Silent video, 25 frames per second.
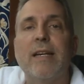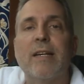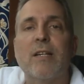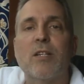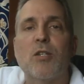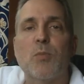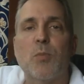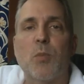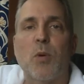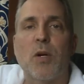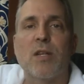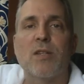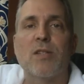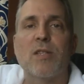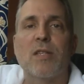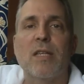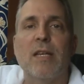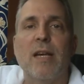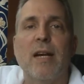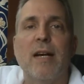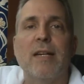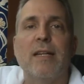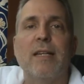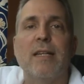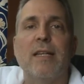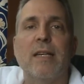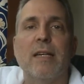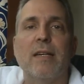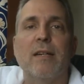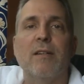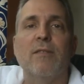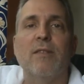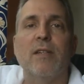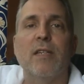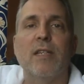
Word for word: express the idea of